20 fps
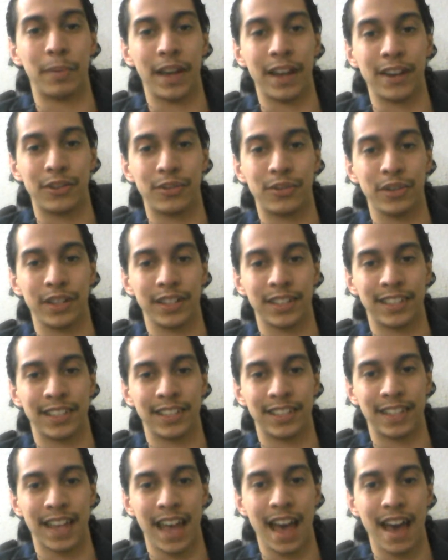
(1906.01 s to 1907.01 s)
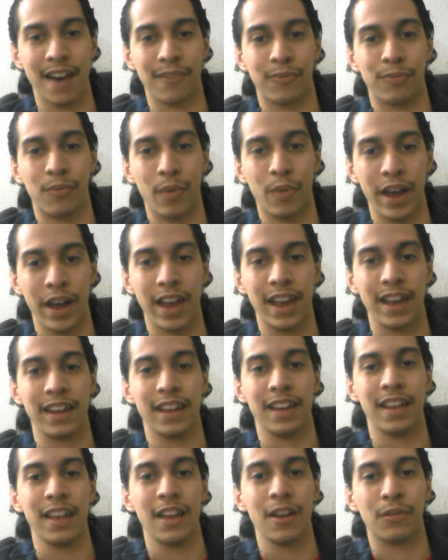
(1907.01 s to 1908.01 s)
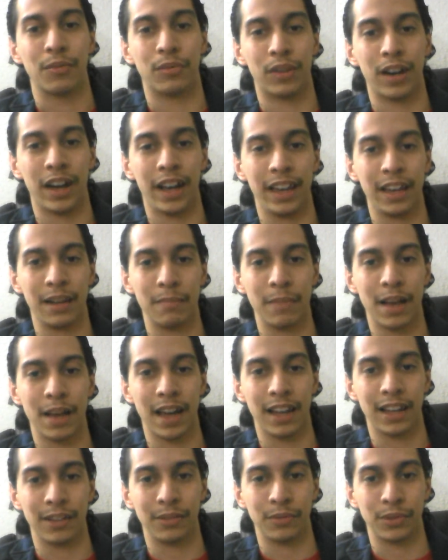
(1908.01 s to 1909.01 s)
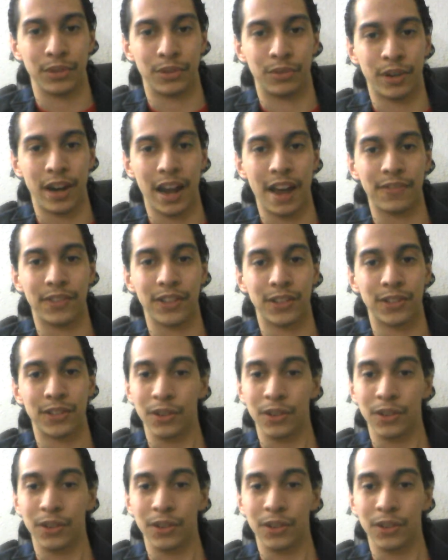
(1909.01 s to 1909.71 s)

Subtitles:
Patriots staff when Ryan Mallett was drafted.